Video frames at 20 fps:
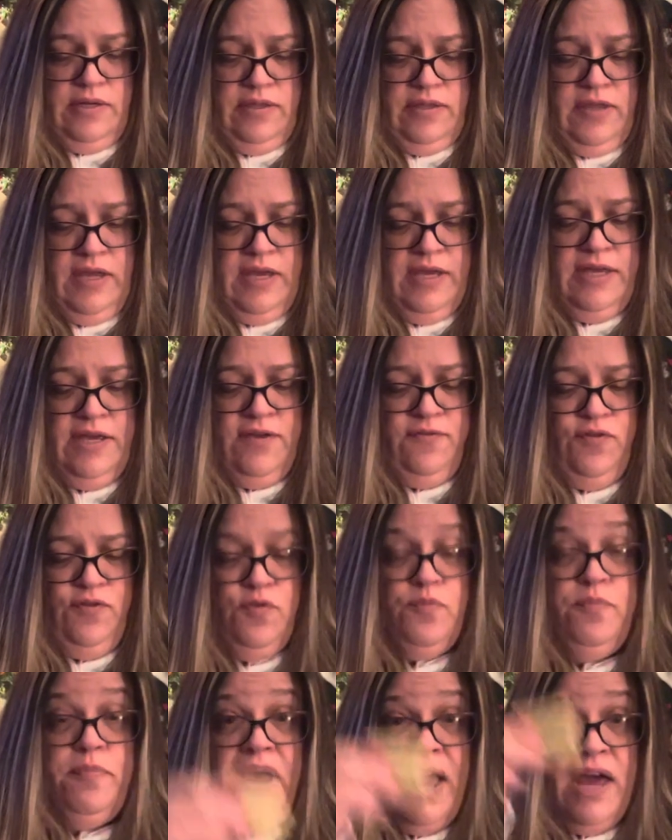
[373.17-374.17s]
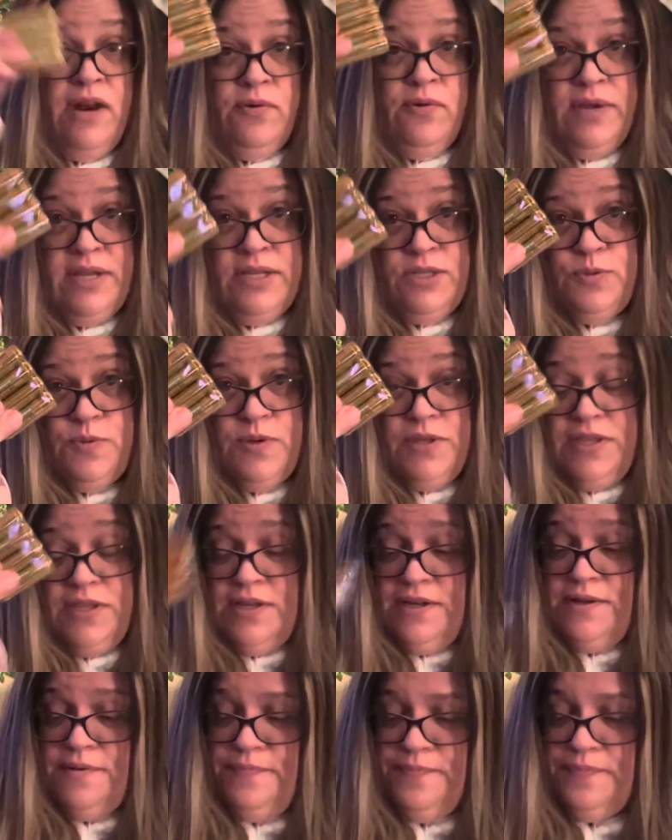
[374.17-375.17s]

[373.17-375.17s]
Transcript: They give you batteries with it.